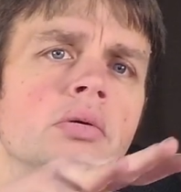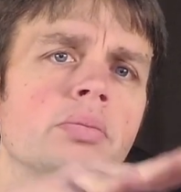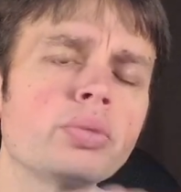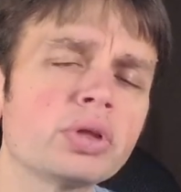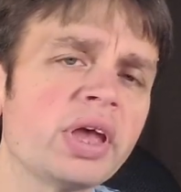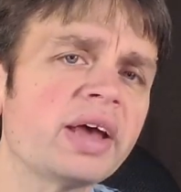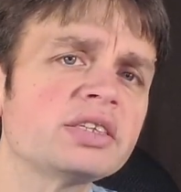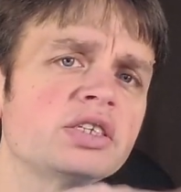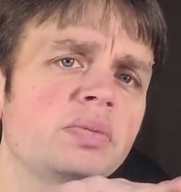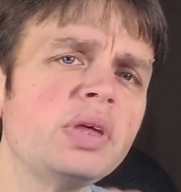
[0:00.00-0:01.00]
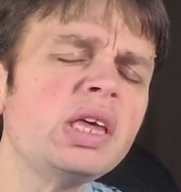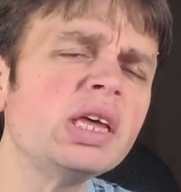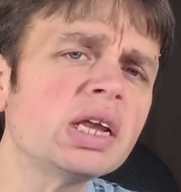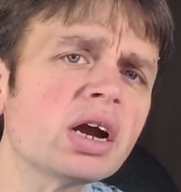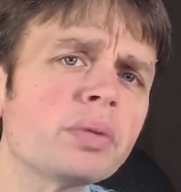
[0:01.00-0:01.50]
potassium
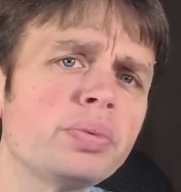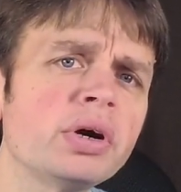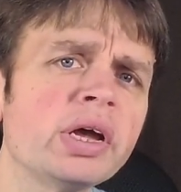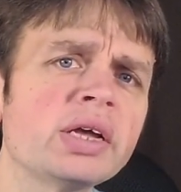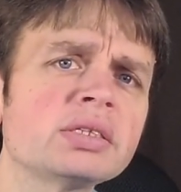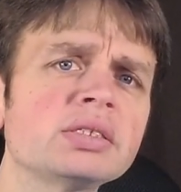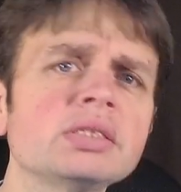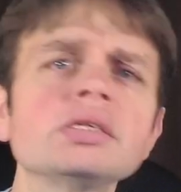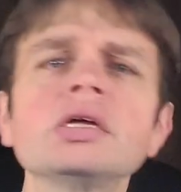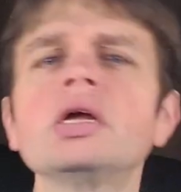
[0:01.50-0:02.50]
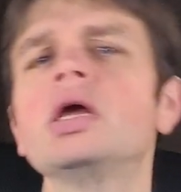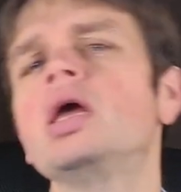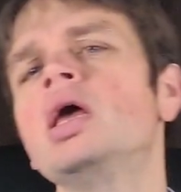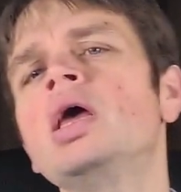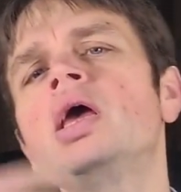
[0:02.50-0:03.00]
in our plants,
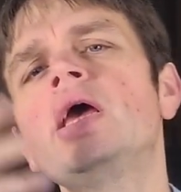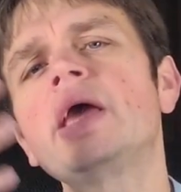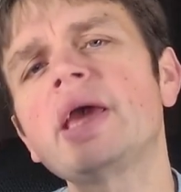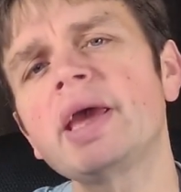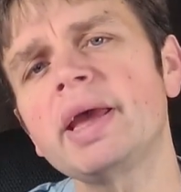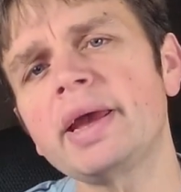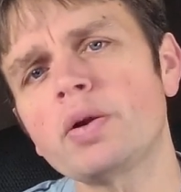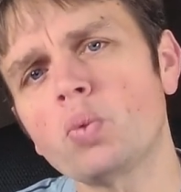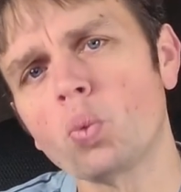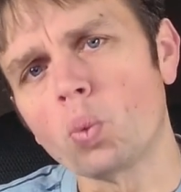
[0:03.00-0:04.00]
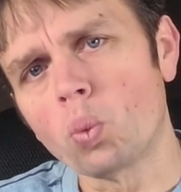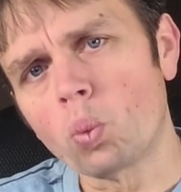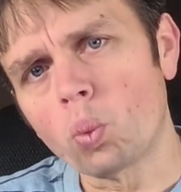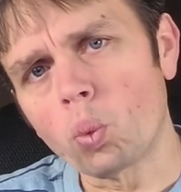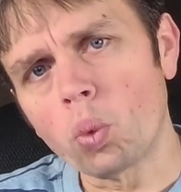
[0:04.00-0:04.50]
and
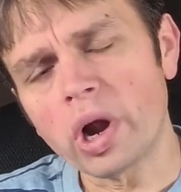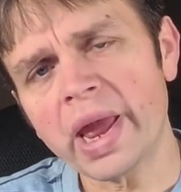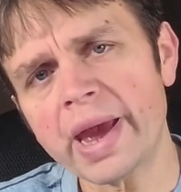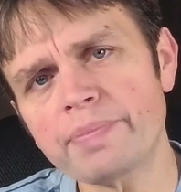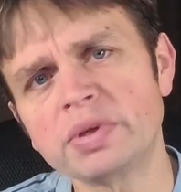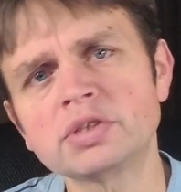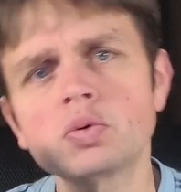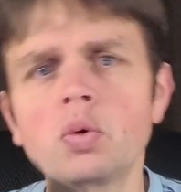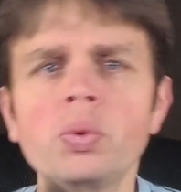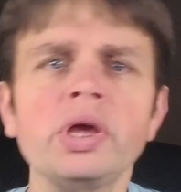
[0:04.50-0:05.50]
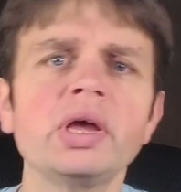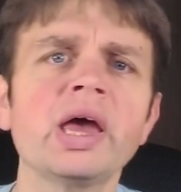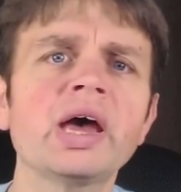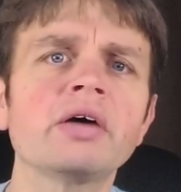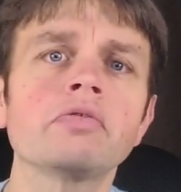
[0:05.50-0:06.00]
what happens when we
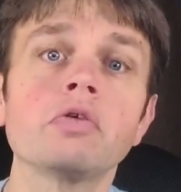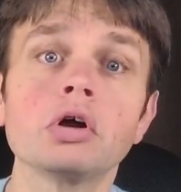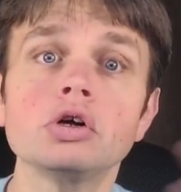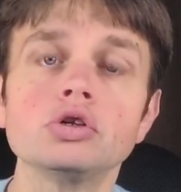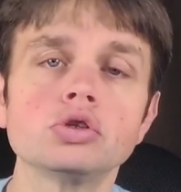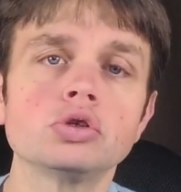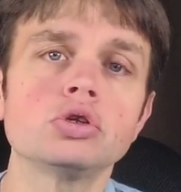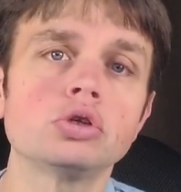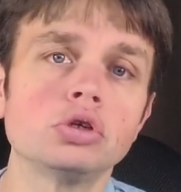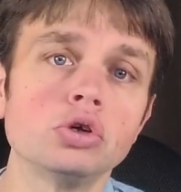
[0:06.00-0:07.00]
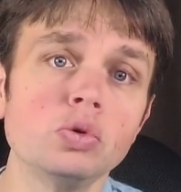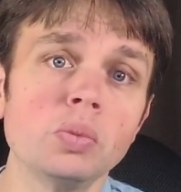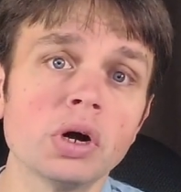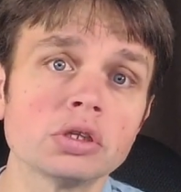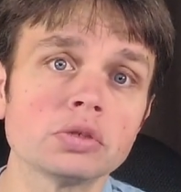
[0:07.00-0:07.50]
have too
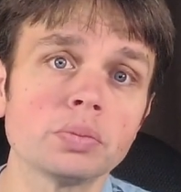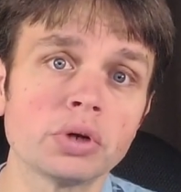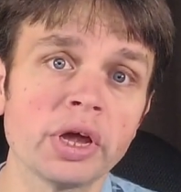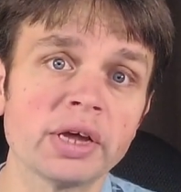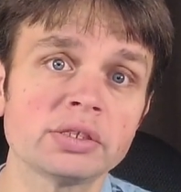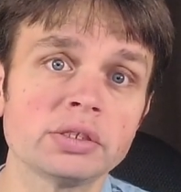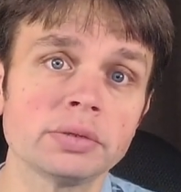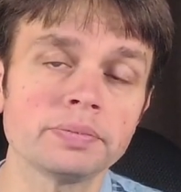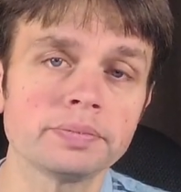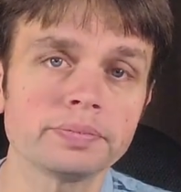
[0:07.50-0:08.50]
much potassium.